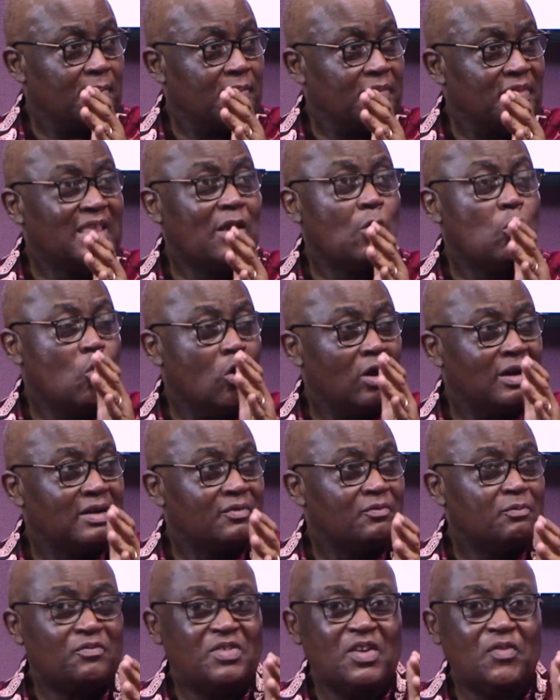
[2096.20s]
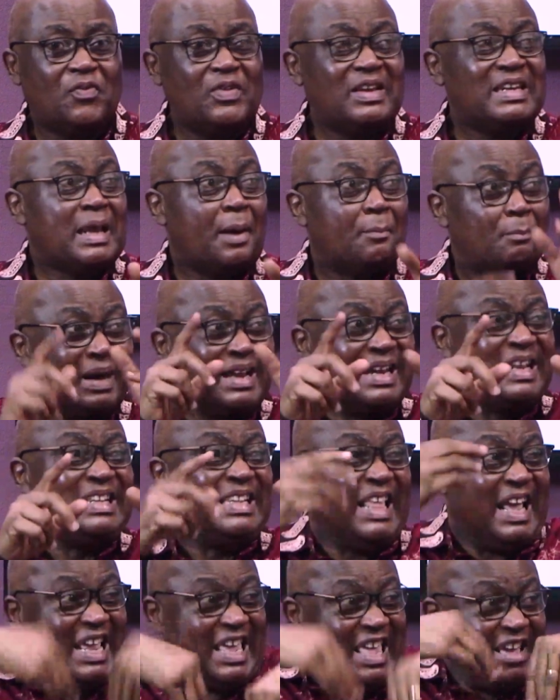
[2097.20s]
They won. Fifi, the money
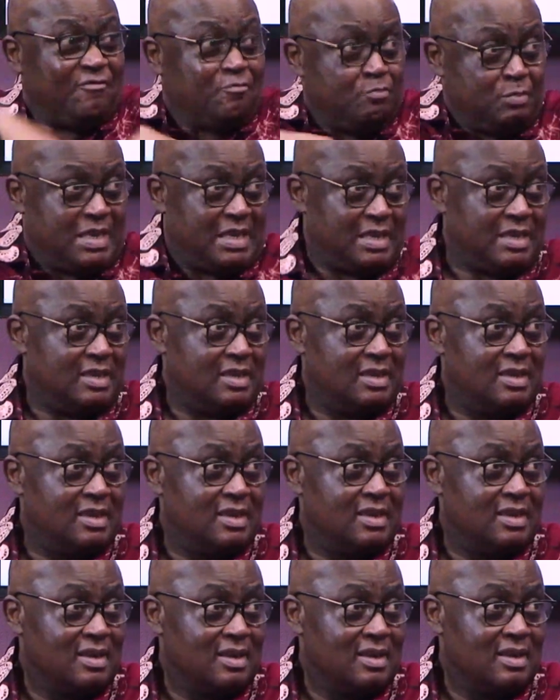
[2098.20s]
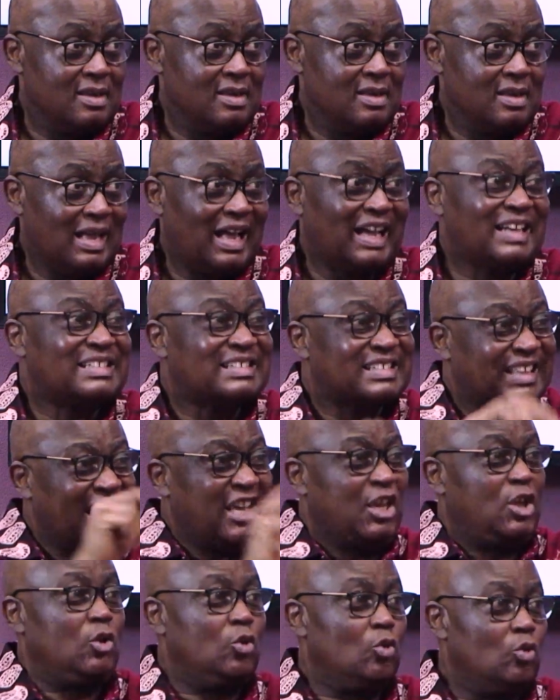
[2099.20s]
they gave me, as thank
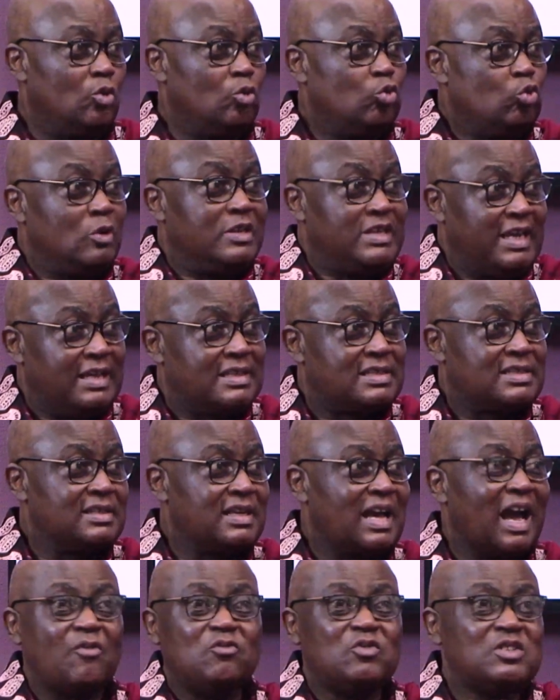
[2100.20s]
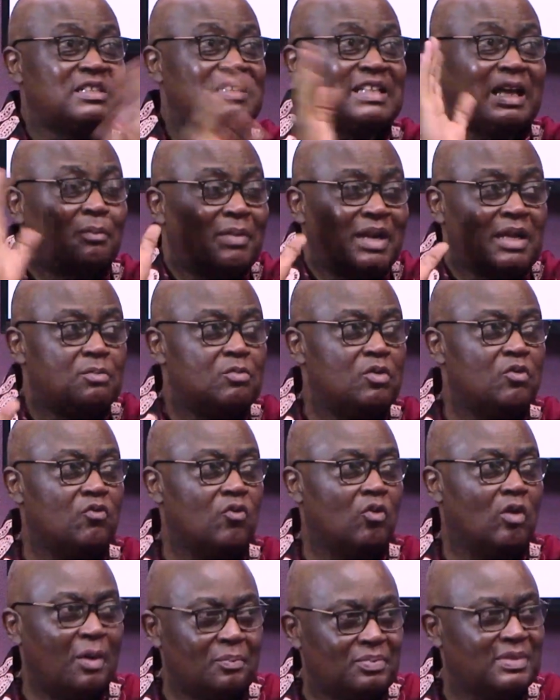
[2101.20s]
you to date. I've seen the money before.
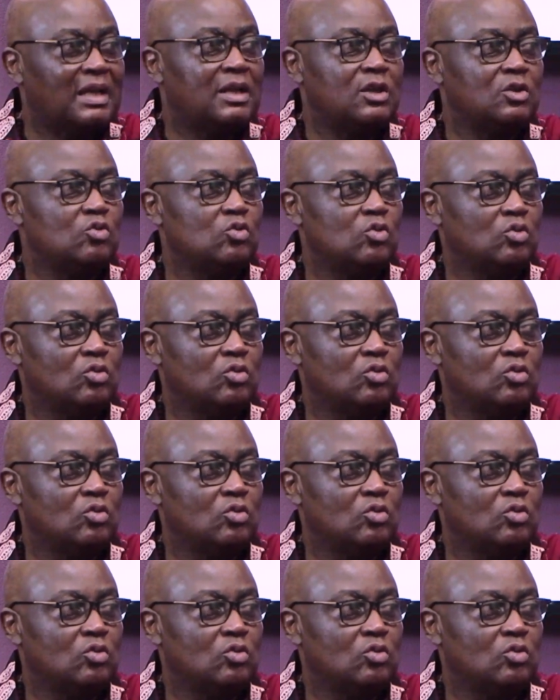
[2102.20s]
I'm telling you.